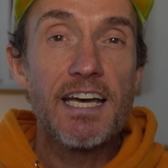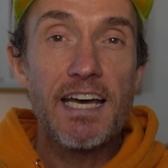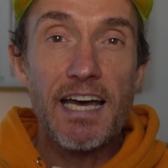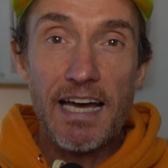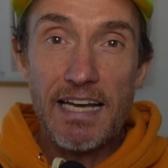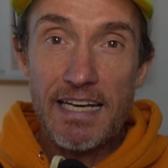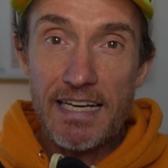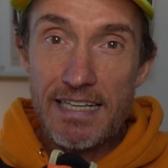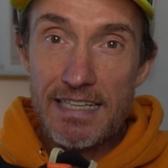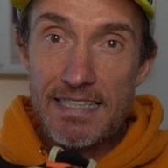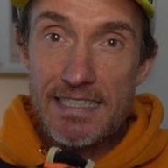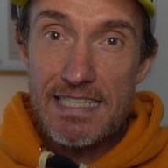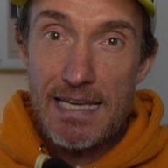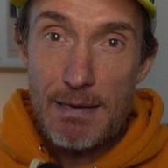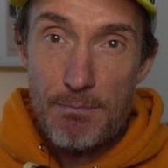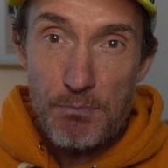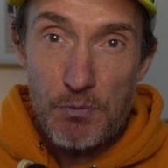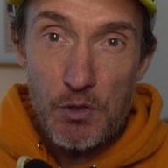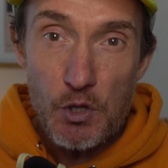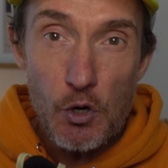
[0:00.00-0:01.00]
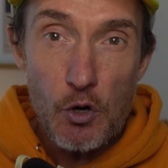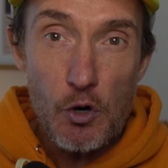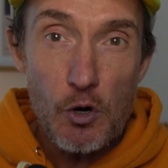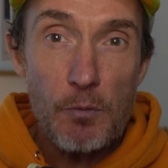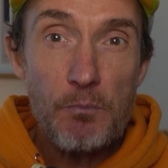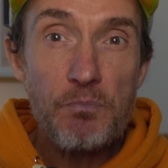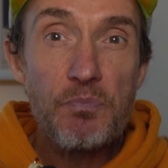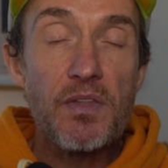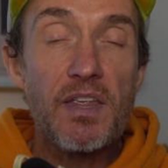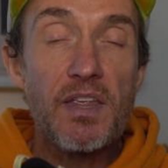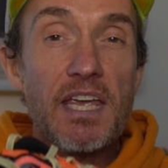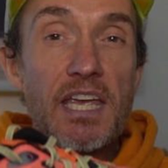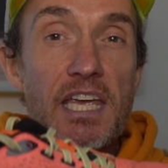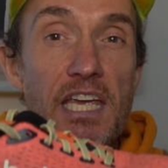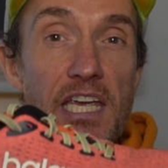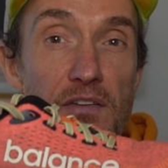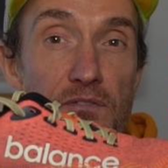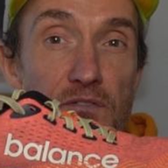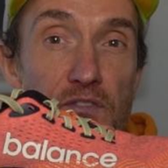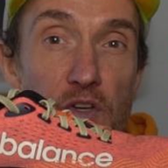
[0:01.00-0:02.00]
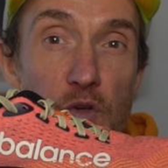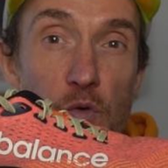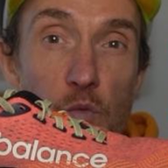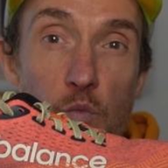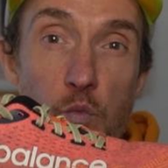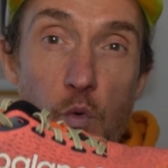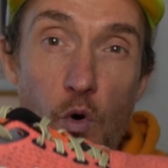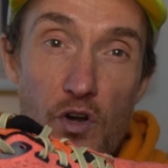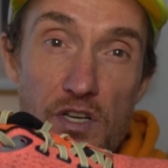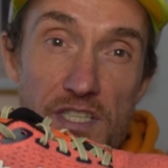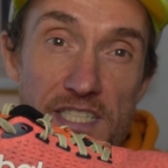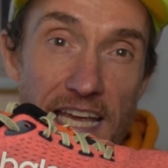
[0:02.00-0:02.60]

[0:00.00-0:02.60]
A little tip though, if you want